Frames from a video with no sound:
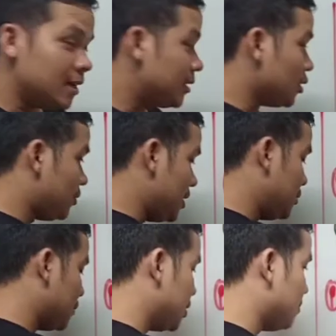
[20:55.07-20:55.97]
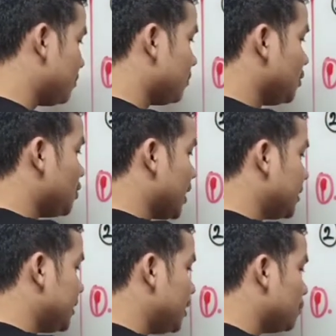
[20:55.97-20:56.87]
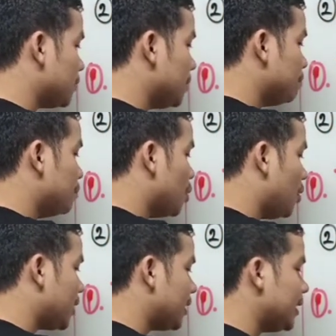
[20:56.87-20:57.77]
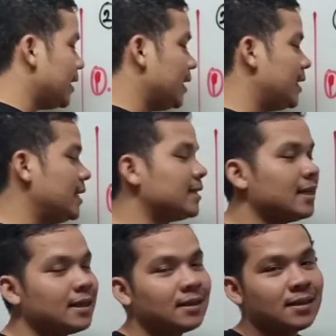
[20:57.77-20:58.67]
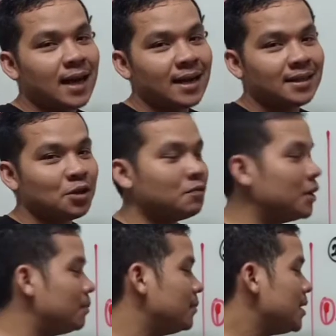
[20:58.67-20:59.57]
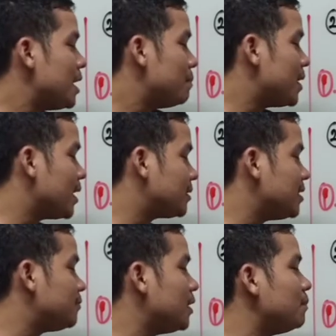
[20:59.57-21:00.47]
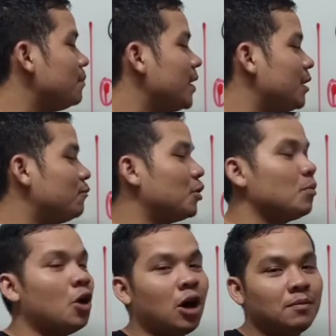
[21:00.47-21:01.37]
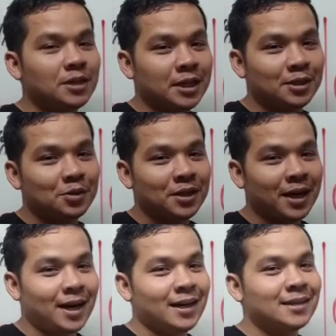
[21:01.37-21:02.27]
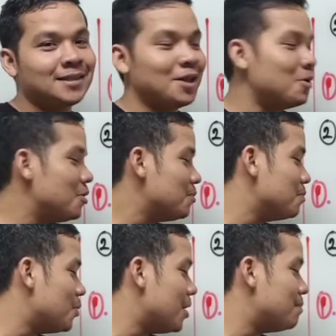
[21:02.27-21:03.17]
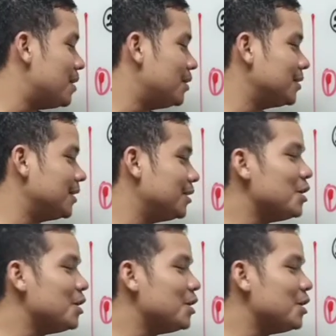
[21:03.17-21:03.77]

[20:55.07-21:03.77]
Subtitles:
So this verb, you can see the verb bought, it is transitive verb, because this verb need one more object to tell us know more about it.